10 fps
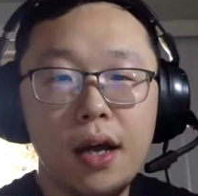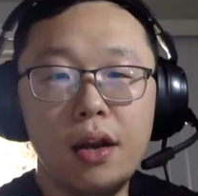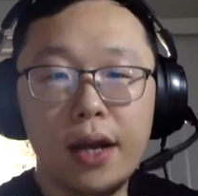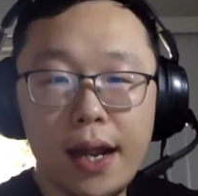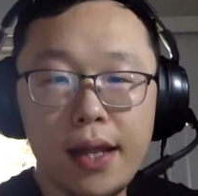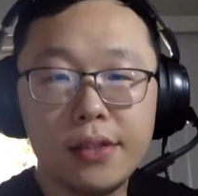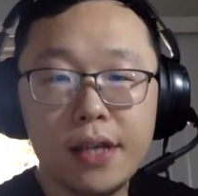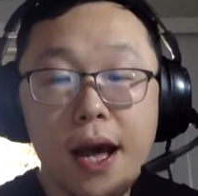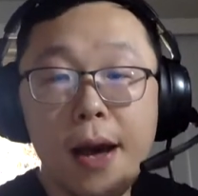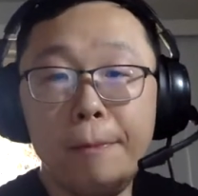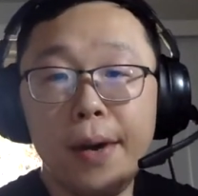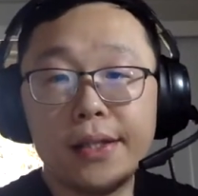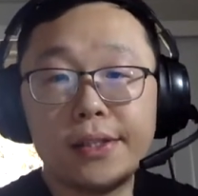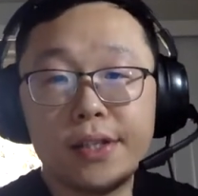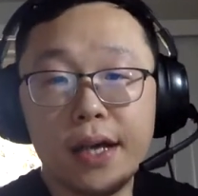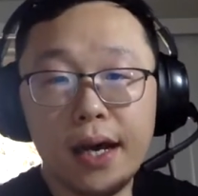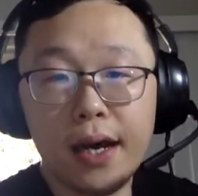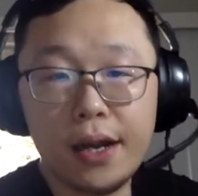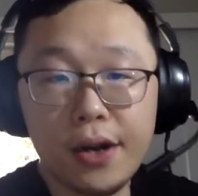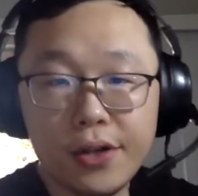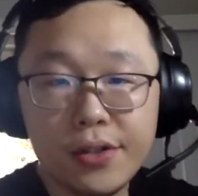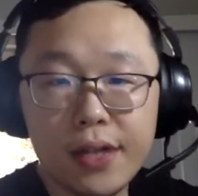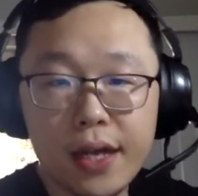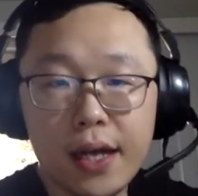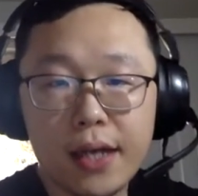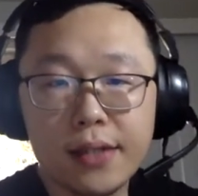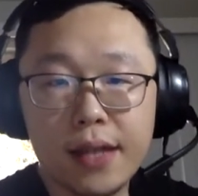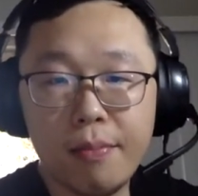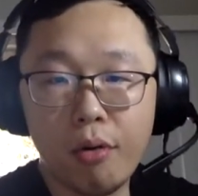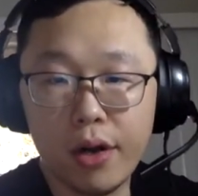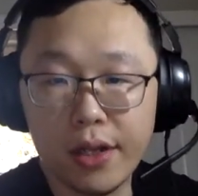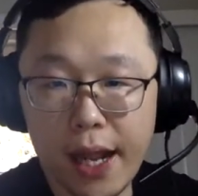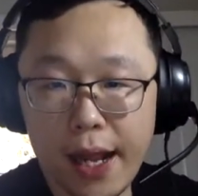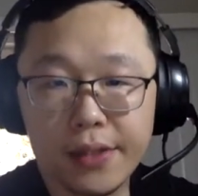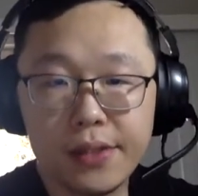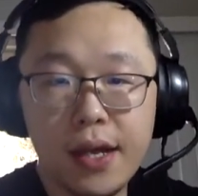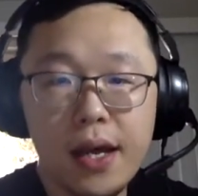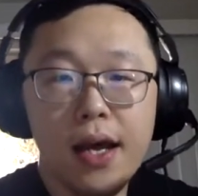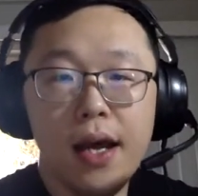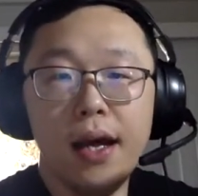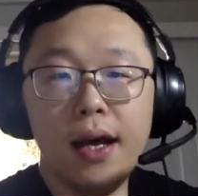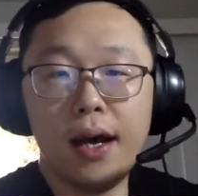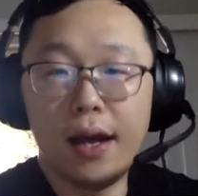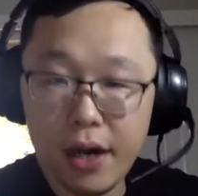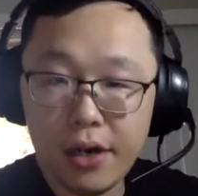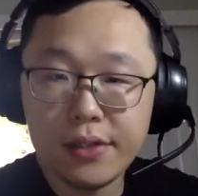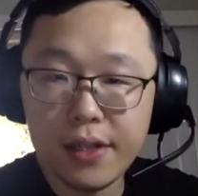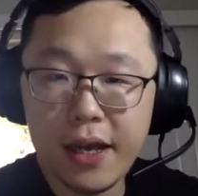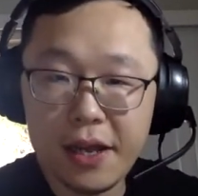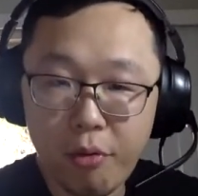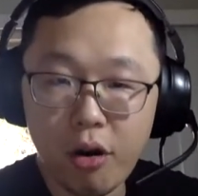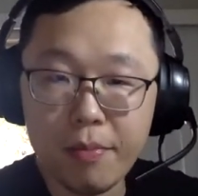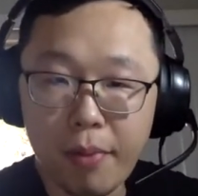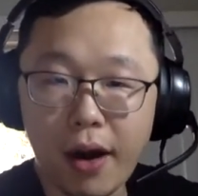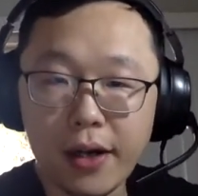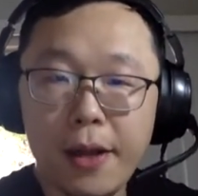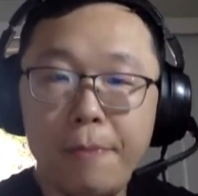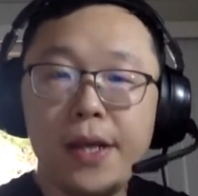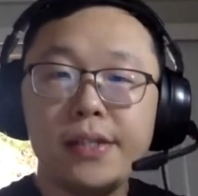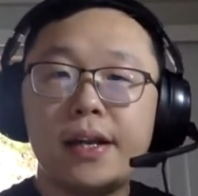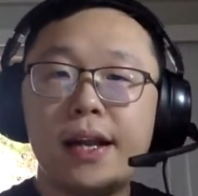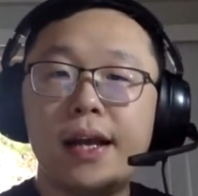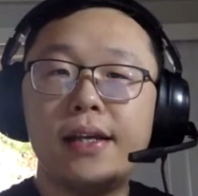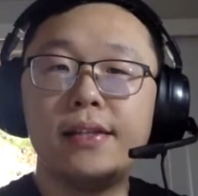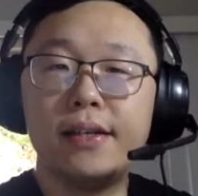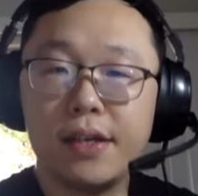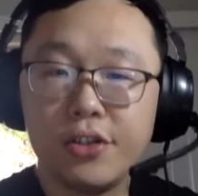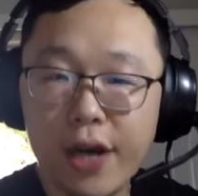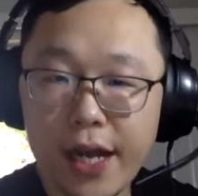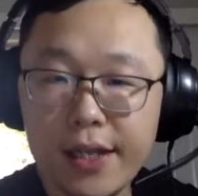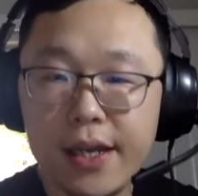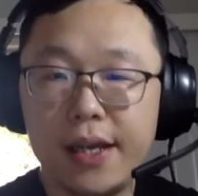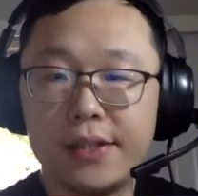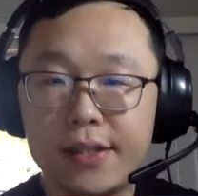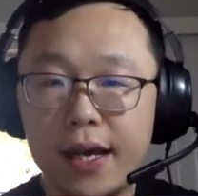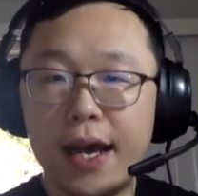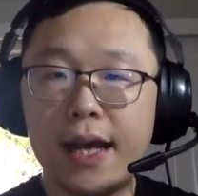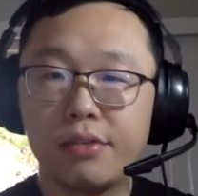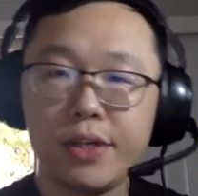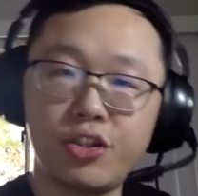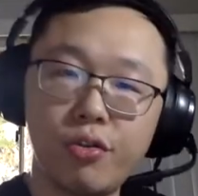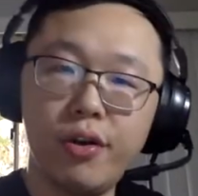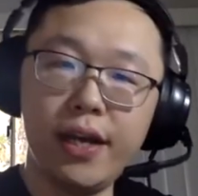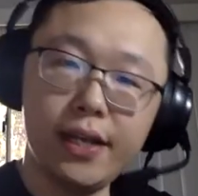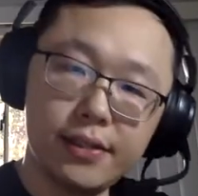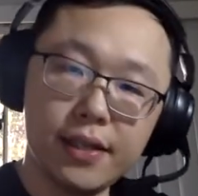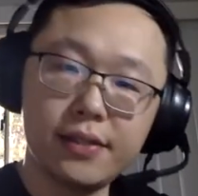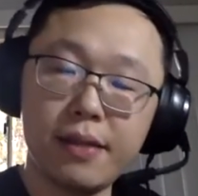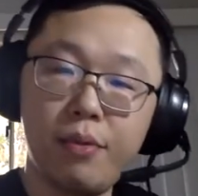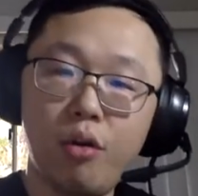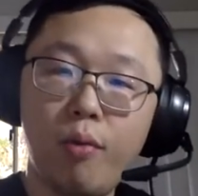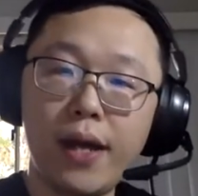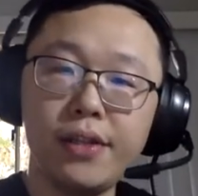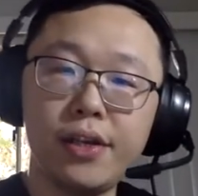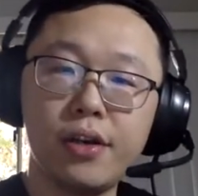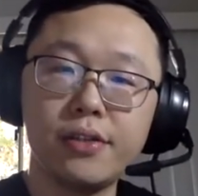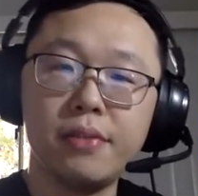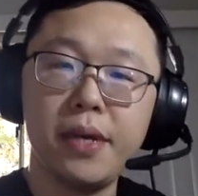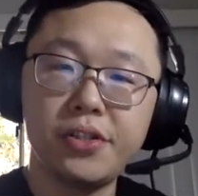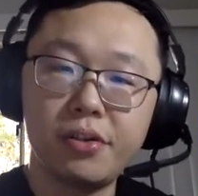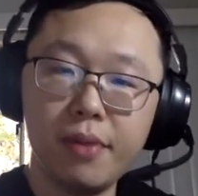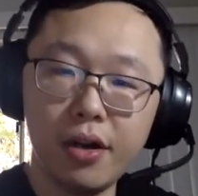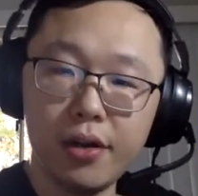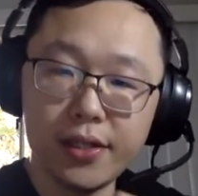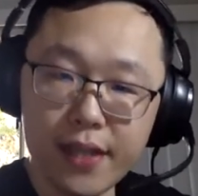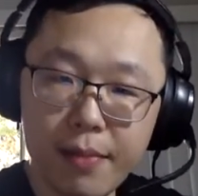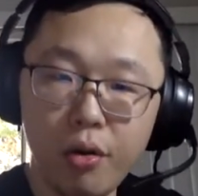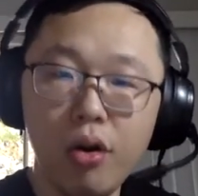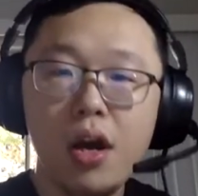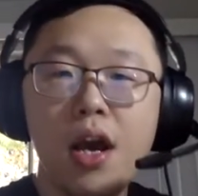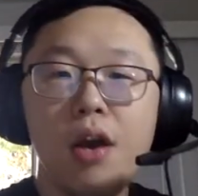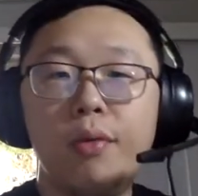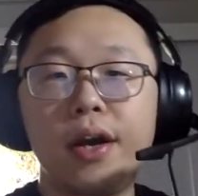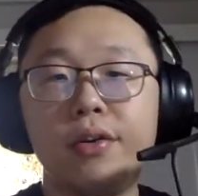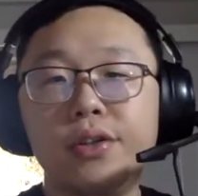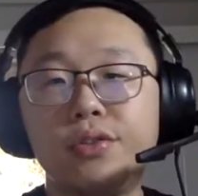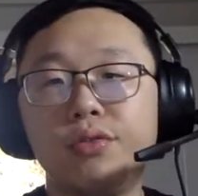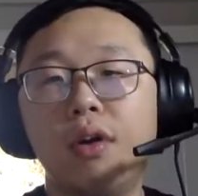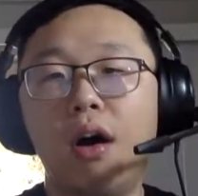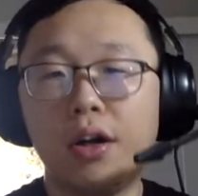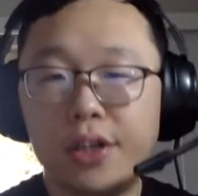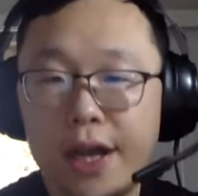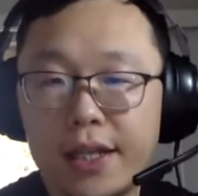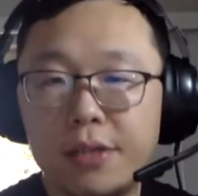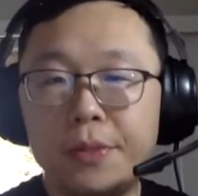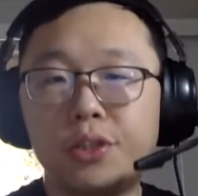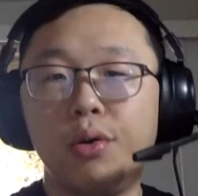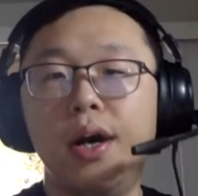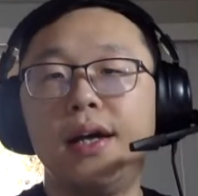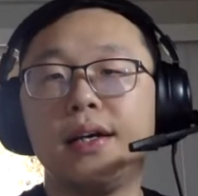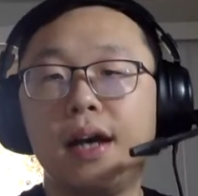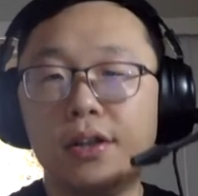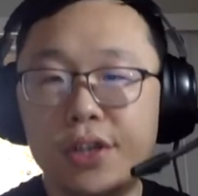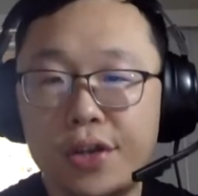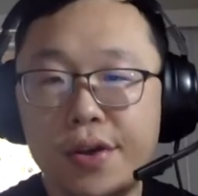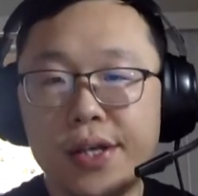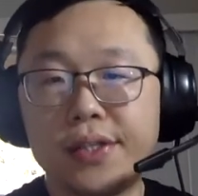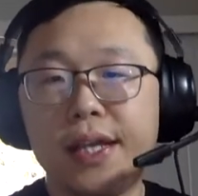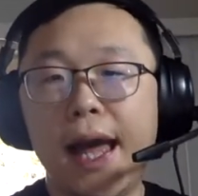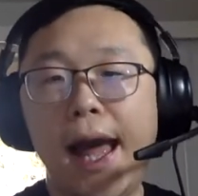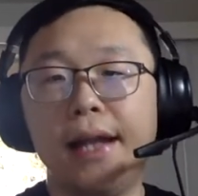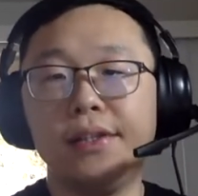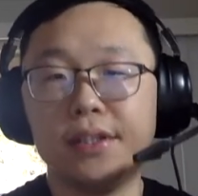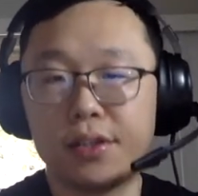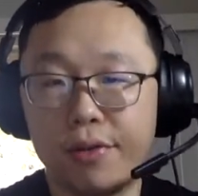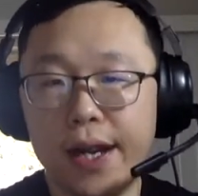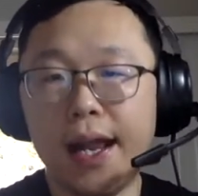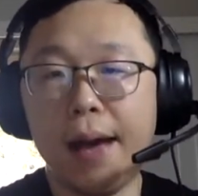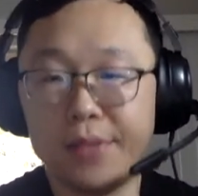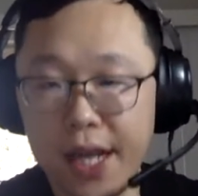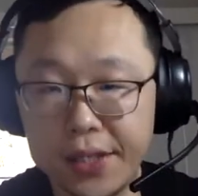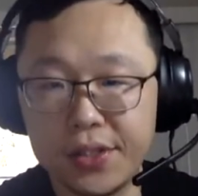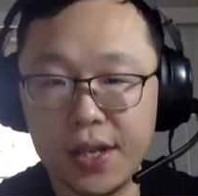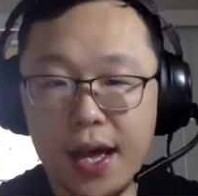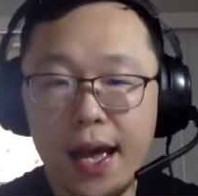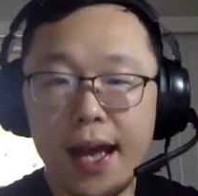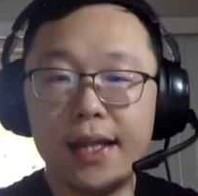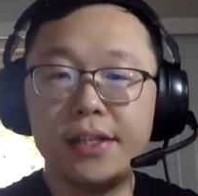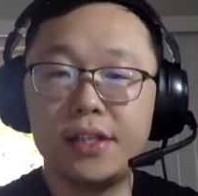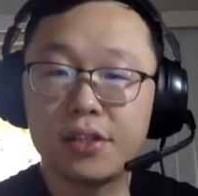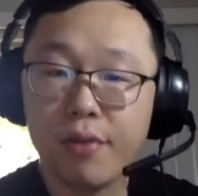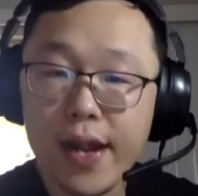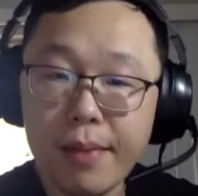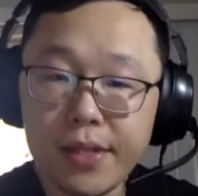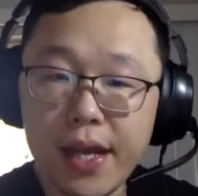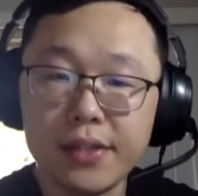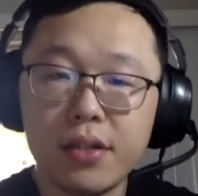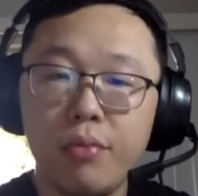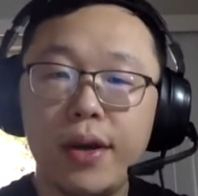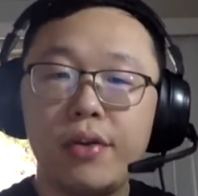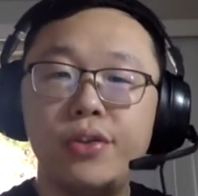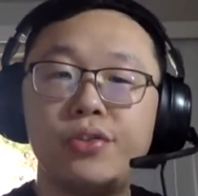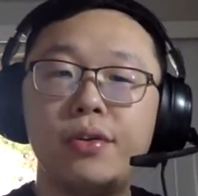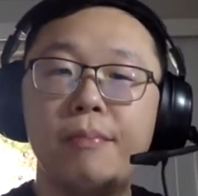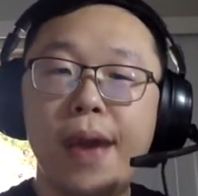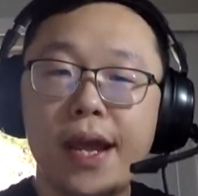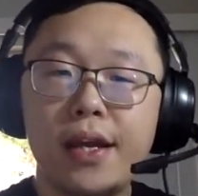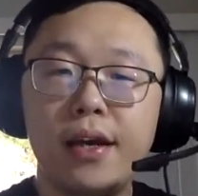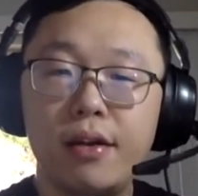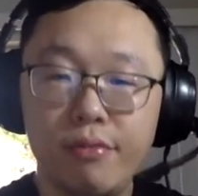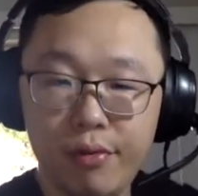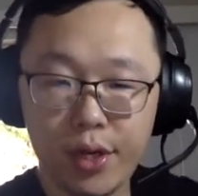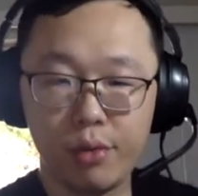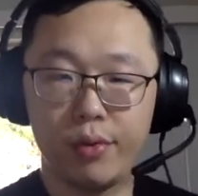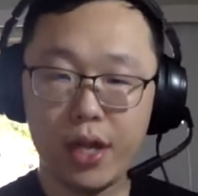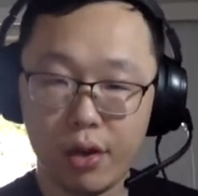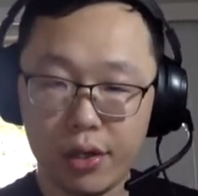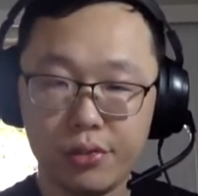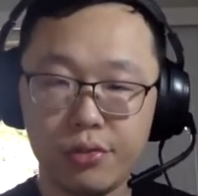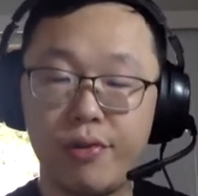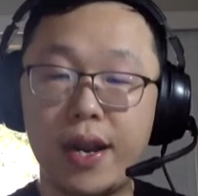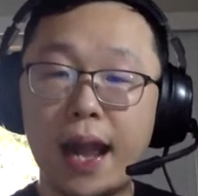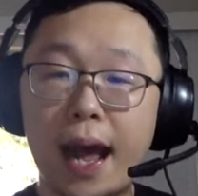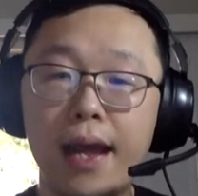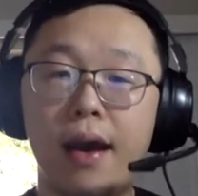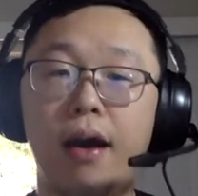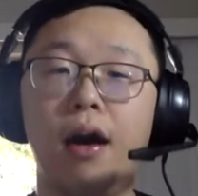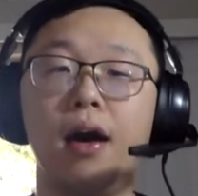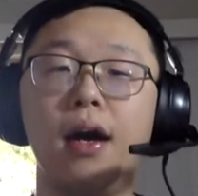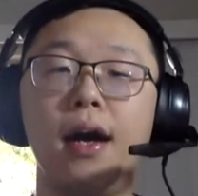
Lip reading: look at it, but here's the important case. Here's the important part. Basically, the essential idea is, as we're showing in the simple 1D Gaussian mixture model example, we're going to alternate between continuous and discrete updates. And in discrete updates, we're going to rely on